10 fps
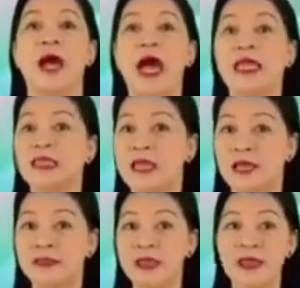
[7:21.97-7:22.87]

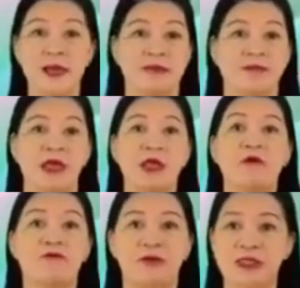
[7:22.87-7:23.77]
Ati-Atihan
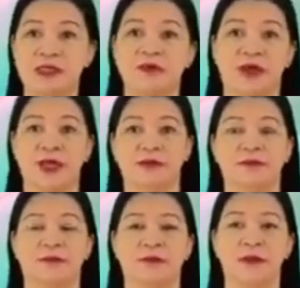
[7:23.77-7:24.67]
Festival.
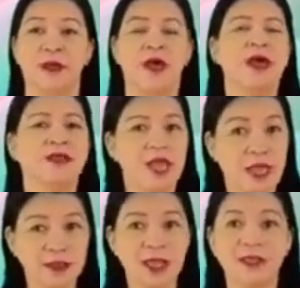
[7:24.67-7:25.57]
The
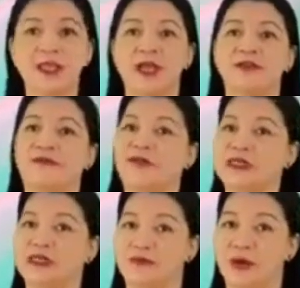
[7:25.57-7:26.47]
Ati-Atihan
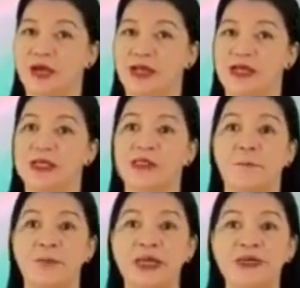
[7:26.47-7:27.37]
Festival is a
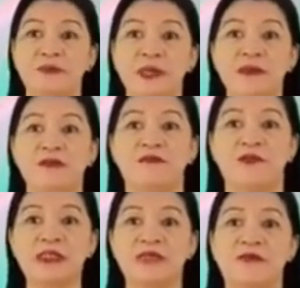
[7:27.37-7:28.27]
Philippine
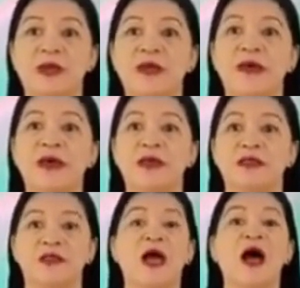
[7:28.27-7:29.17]
festival
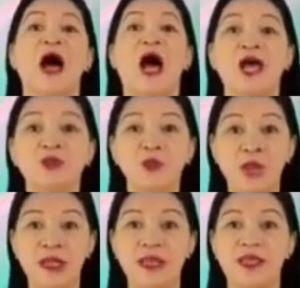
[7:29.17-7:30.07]
held
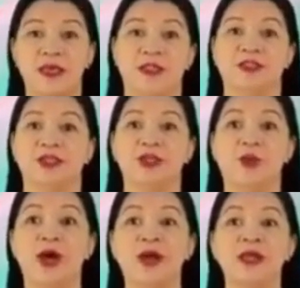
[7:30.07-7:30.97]
annually in
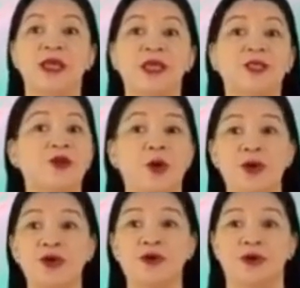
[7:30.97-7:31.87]
January in
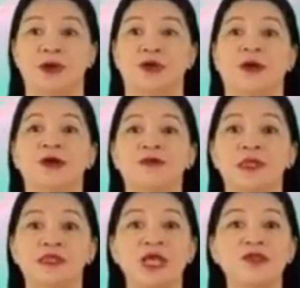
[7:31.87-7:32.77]
honor of the
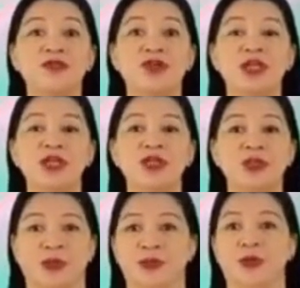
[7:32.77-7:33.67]
Santo Niño,